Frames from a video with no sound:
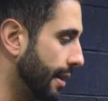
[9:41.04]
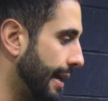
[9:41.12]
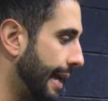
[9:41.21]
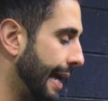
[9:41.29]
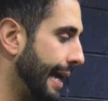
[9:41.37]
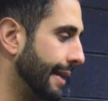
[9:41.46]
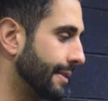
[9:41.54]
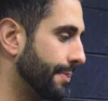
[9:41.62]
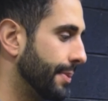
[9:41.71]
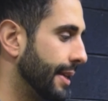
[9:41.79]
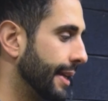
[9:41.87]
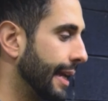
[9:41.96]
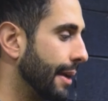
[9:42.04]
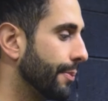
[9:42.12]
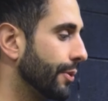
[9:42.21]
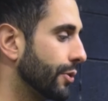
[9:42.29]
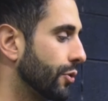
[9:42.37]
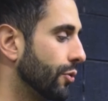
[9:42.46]
and being
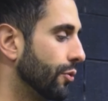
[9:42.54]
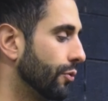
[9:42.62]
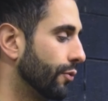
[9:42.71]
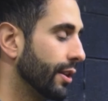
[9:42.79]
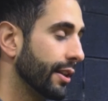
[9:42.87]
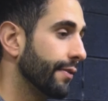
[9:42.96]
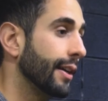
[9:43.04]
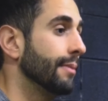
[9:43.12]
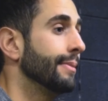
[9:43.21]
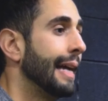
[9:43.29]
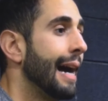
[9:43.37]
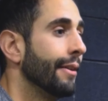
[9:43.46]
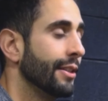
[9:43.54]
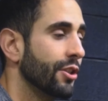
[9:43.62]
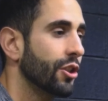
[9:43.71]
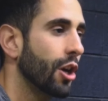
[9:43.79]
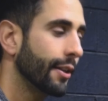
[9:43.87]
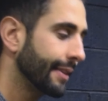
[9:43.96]
able to really write them down and
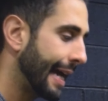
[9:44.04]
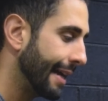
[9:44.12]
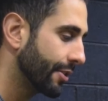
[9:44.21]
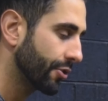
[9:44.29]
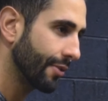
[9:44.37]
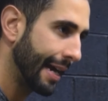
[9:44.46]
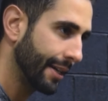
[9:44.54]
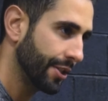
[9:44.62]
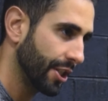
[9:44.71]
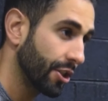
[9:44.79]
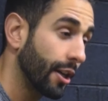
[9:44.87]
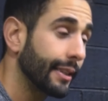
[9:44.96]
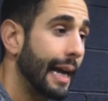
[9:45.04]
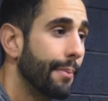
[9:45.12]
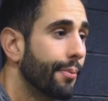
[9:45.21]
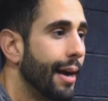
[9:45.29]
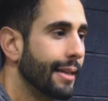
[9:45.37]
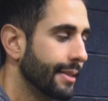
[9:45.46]
start that strategy, start that
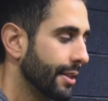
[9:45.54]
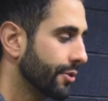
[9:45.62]
process